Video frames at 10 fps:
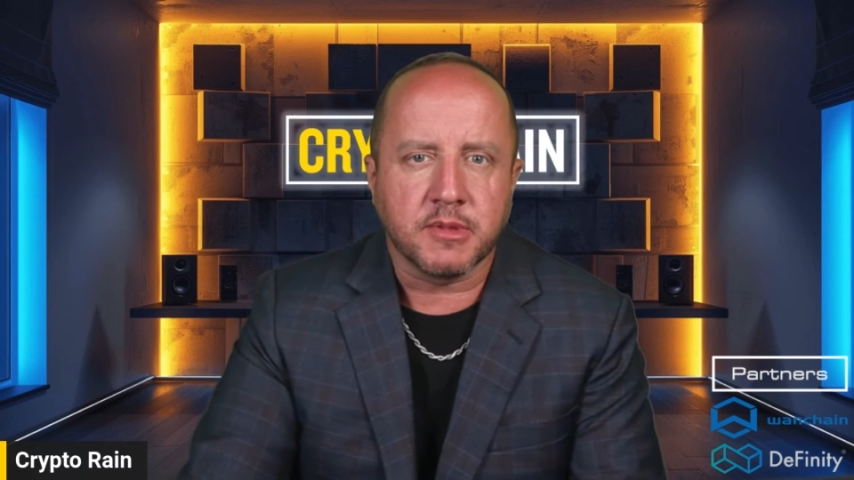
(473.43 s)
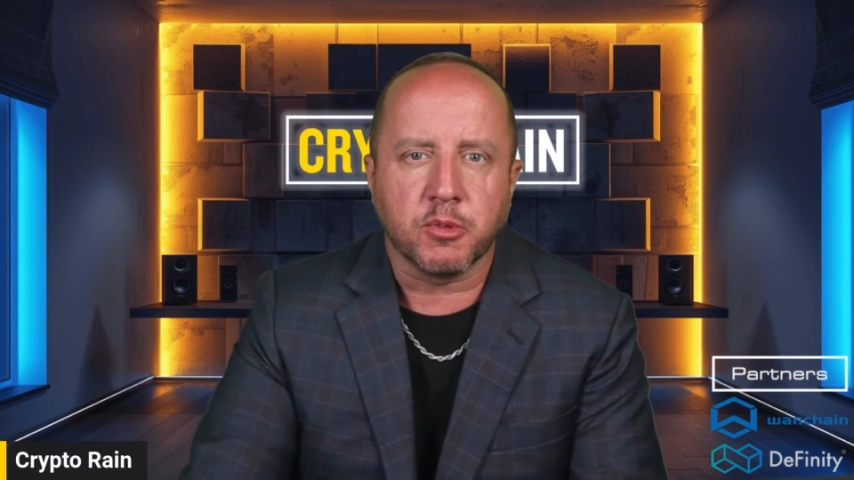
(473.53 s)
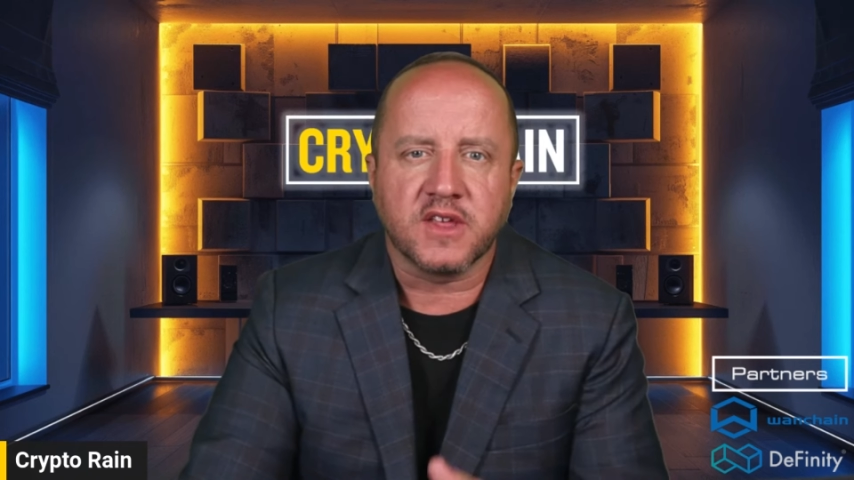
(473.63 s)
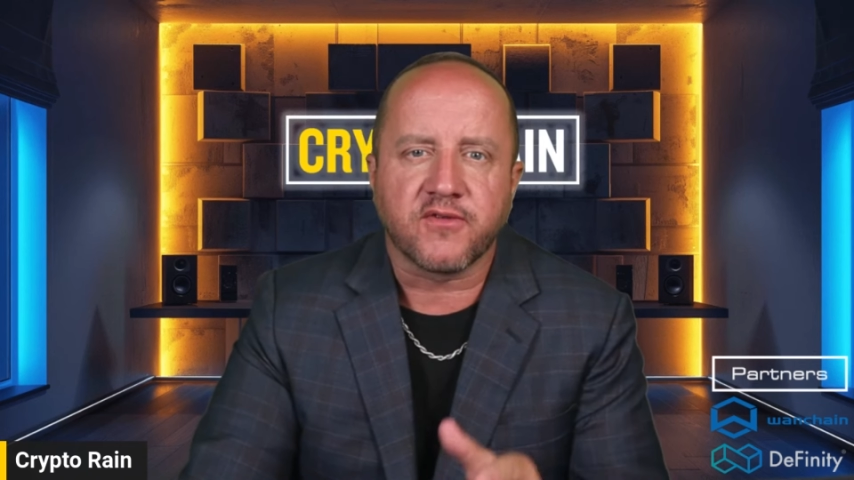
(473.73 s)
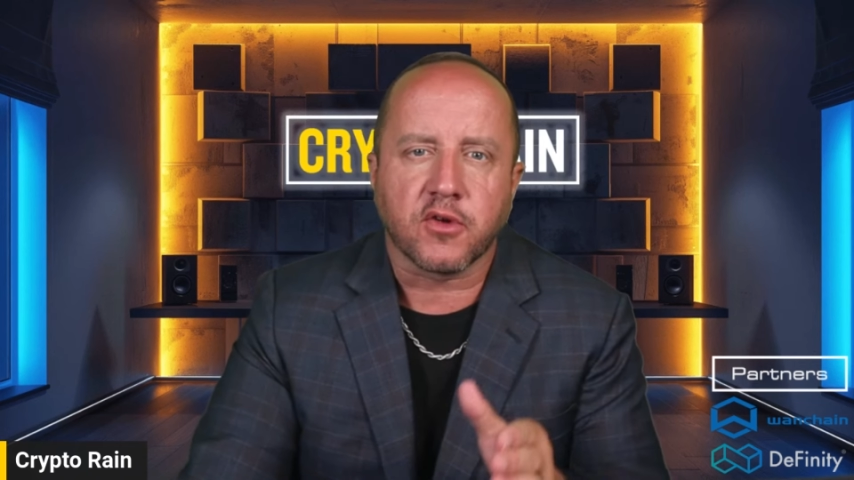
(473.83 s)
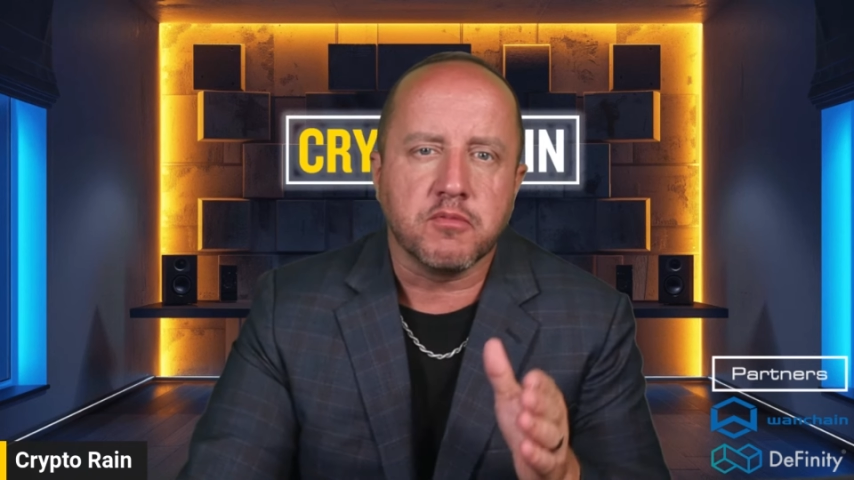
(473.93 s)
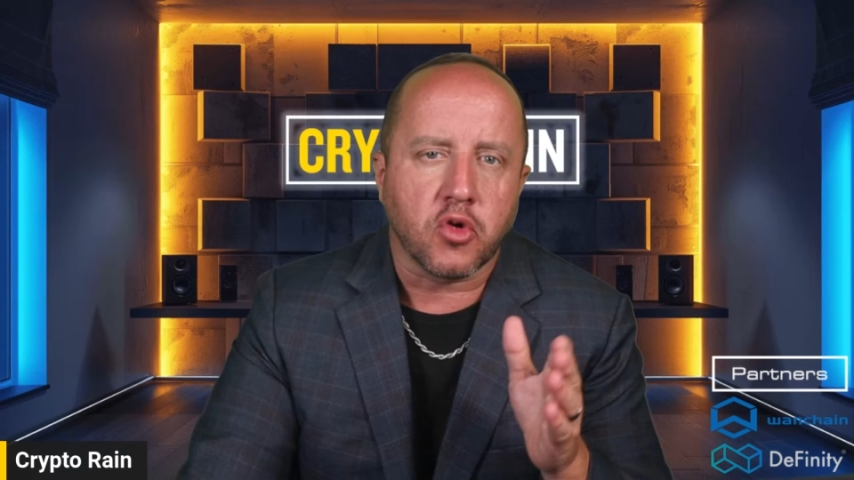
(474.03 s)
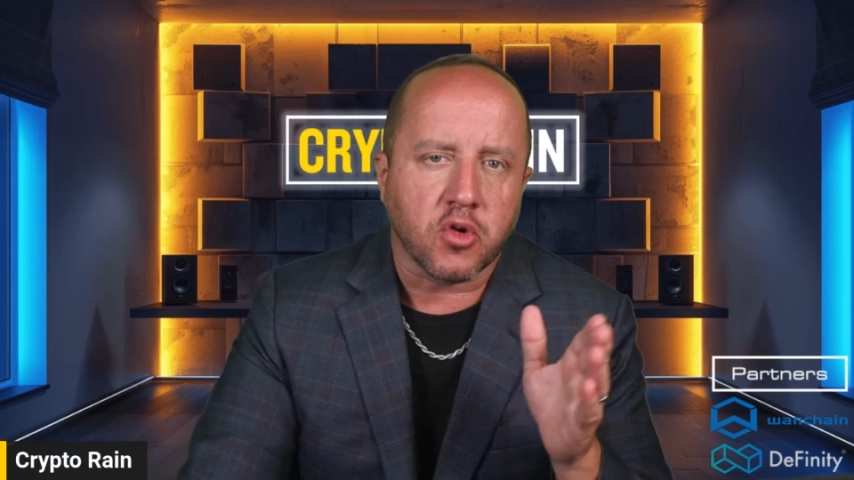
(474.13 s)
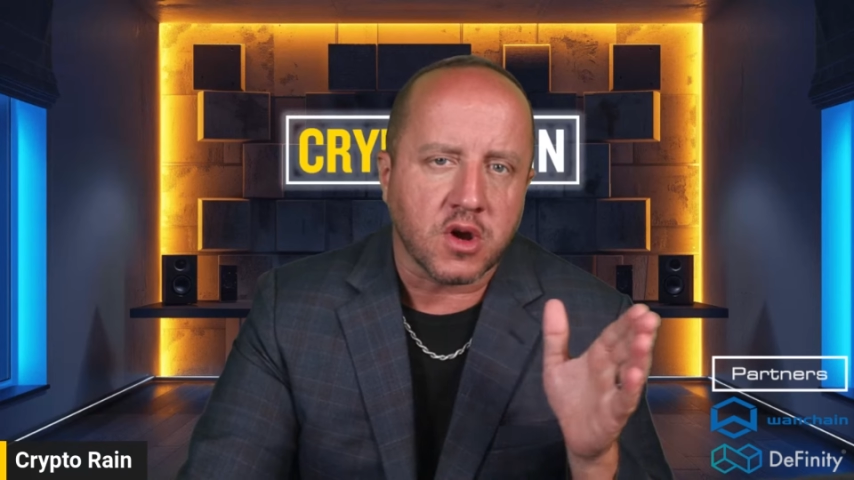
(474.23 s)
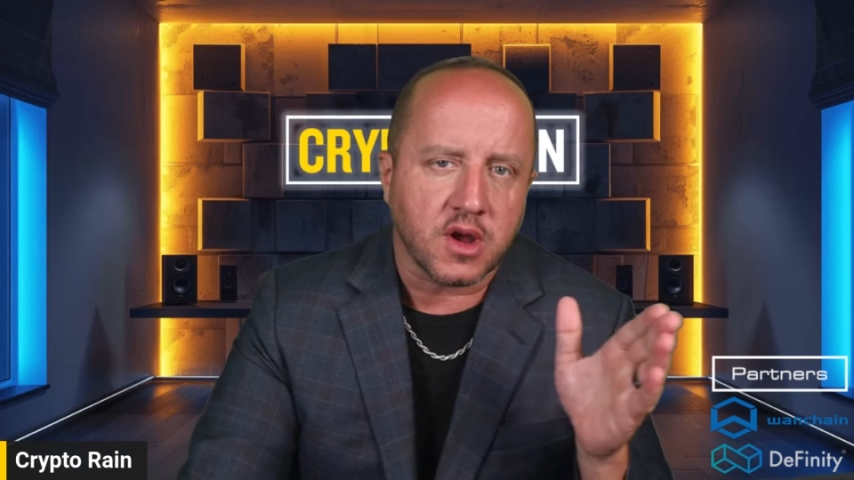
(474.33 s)
weeks for
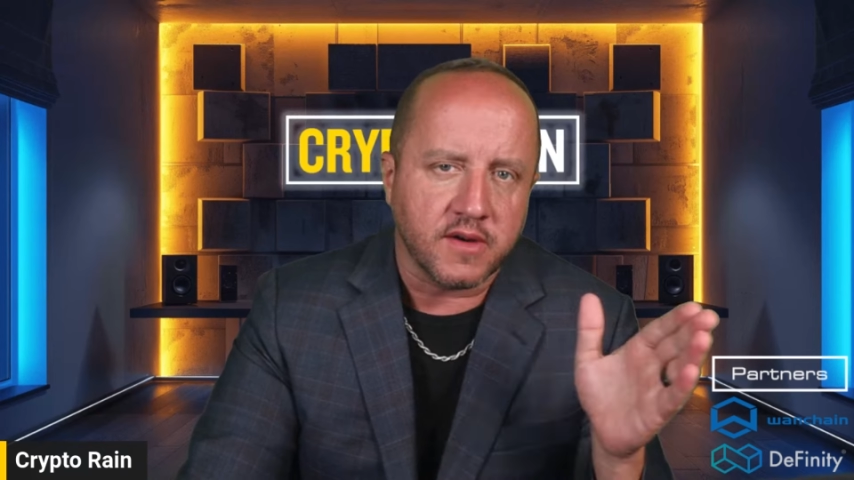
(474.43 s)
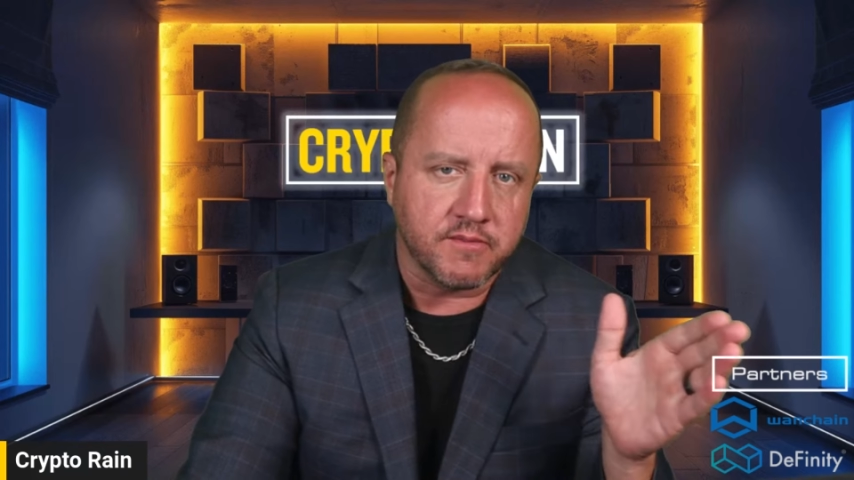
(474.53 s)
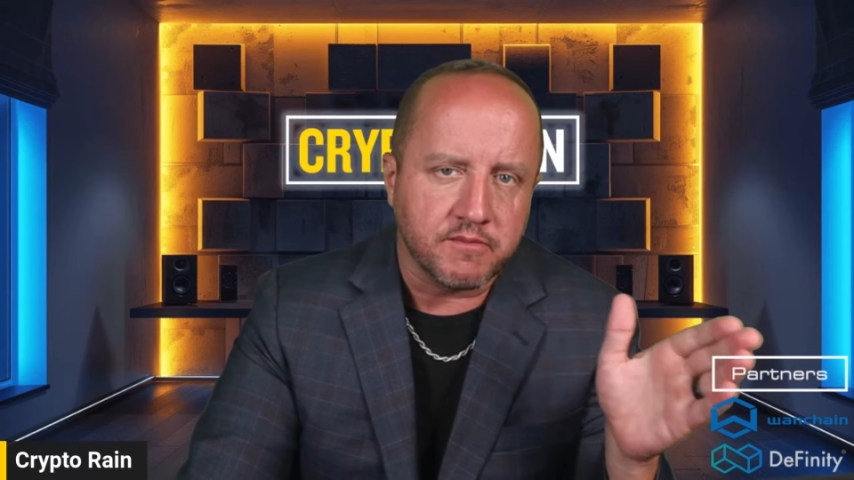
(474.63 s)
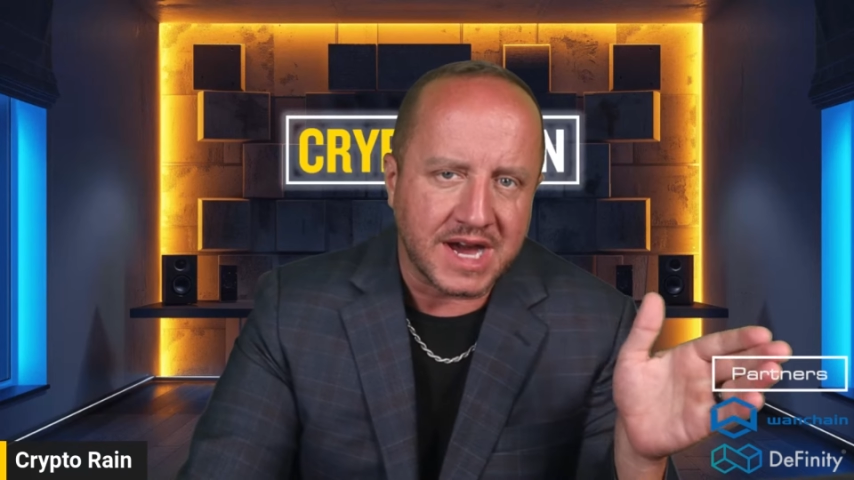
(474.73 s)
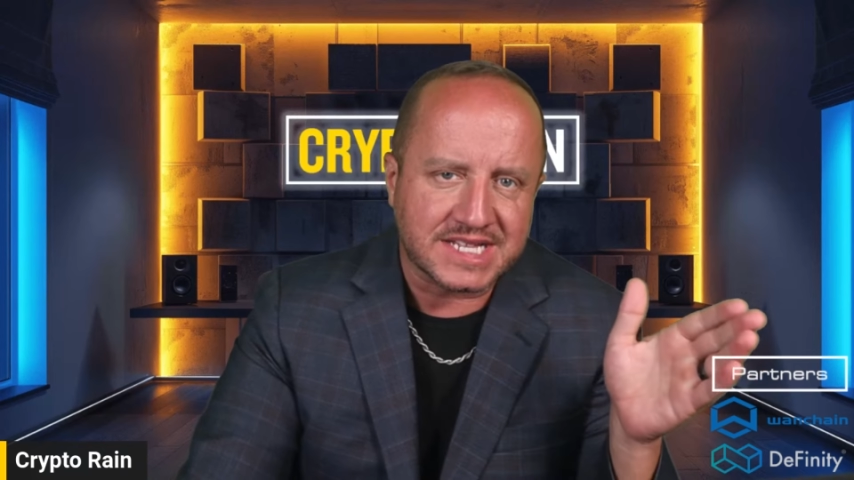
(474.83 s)
more of my